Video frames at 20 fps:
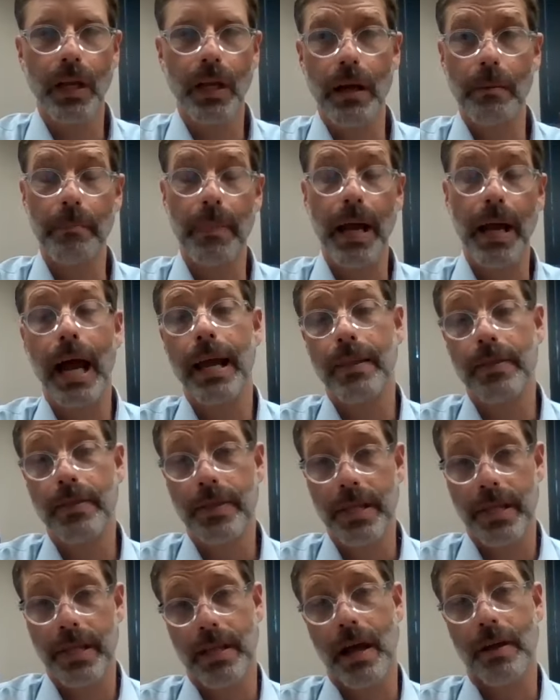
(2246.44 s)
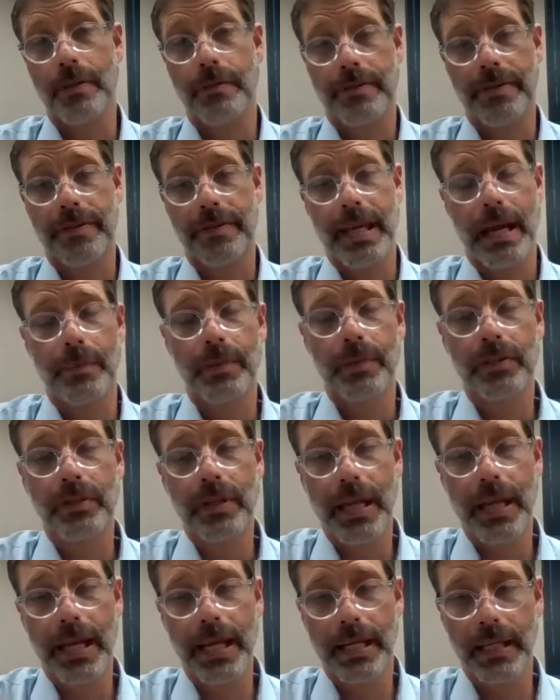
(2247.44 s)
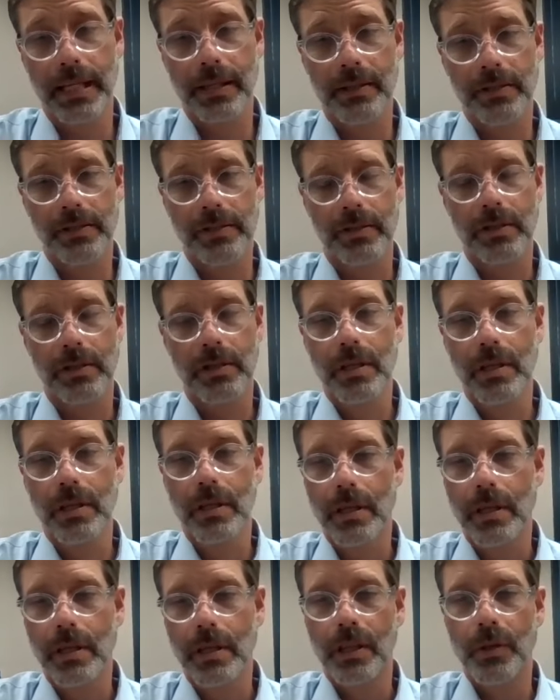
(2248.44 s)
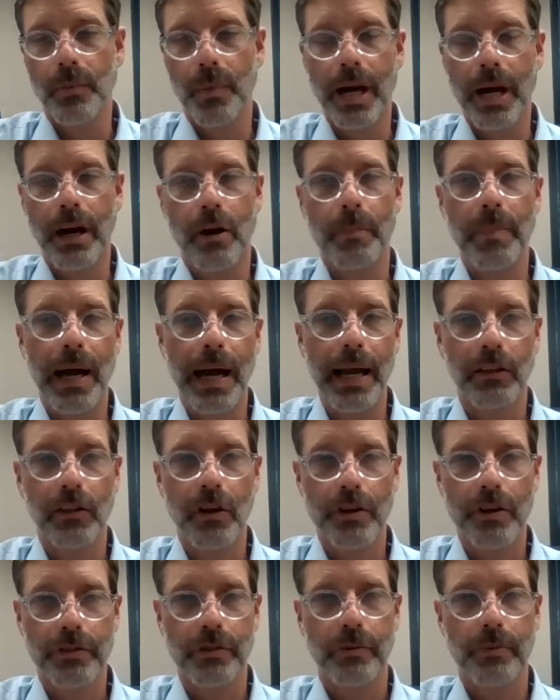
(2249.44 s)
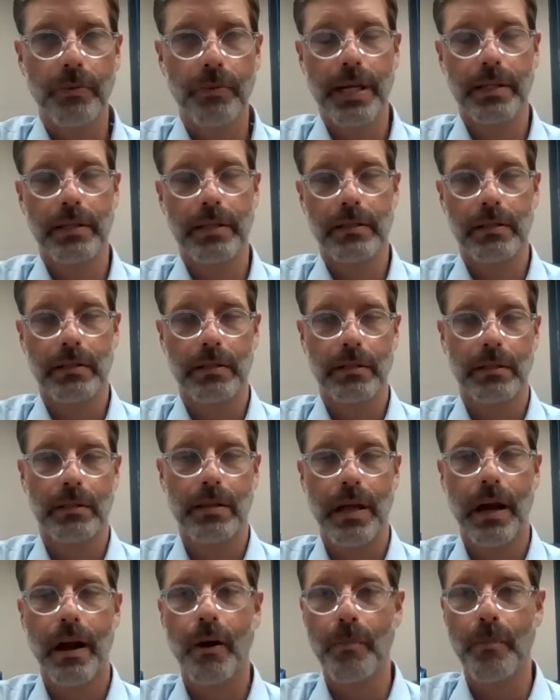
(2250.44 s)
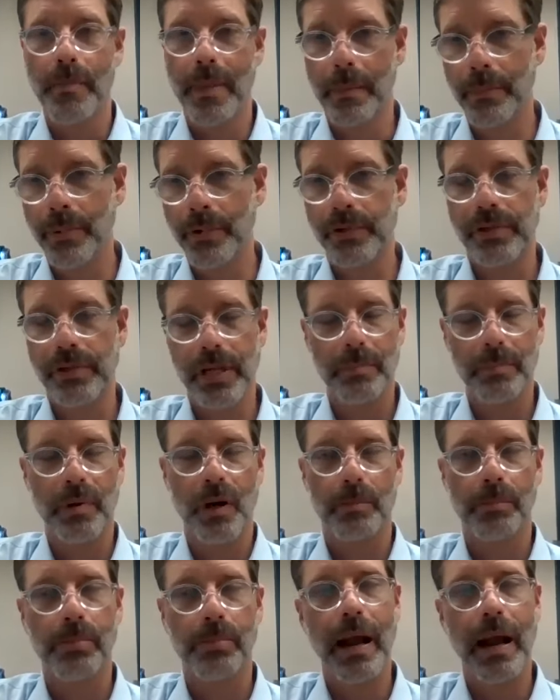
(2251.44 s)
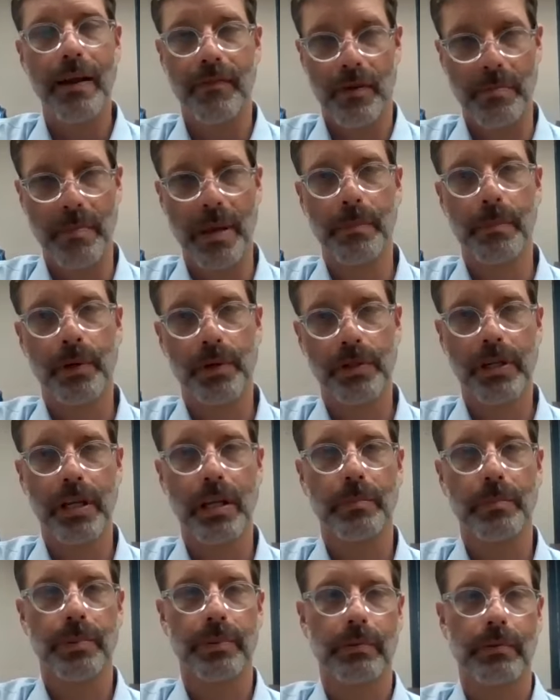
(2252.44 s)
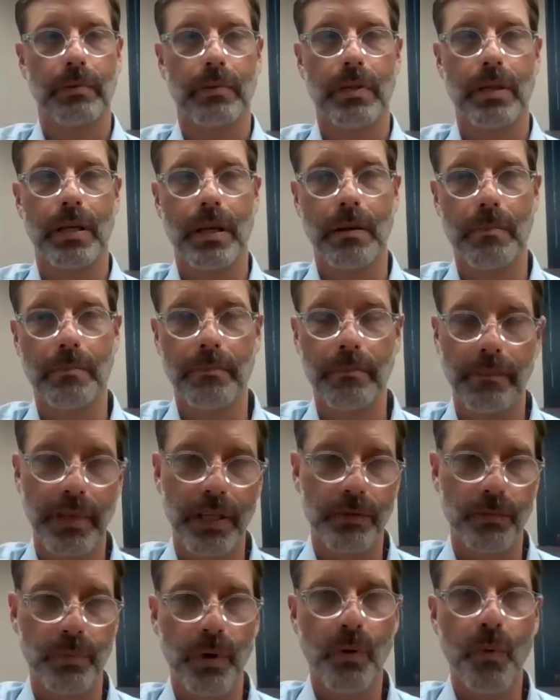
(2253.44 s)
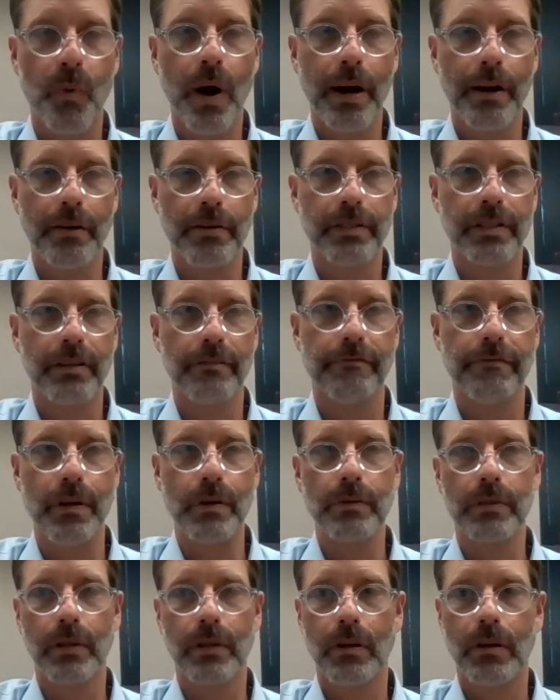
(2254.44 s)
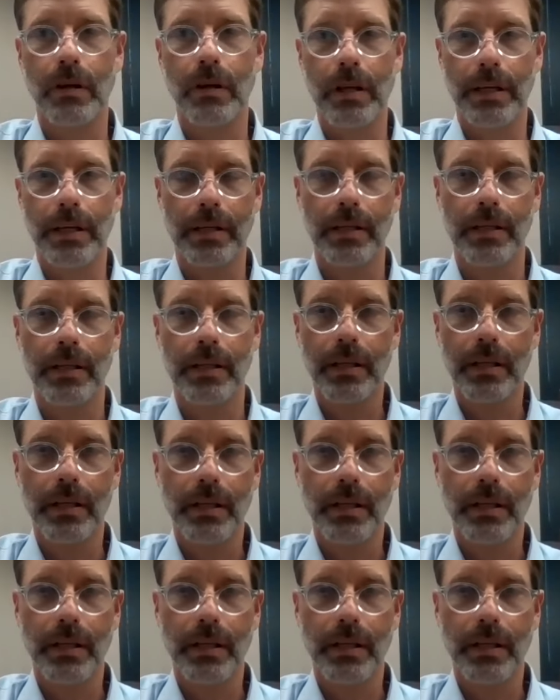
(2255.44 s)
The other thing I would say is the way our bylaws are written, our membership, our private membership, is required to vote on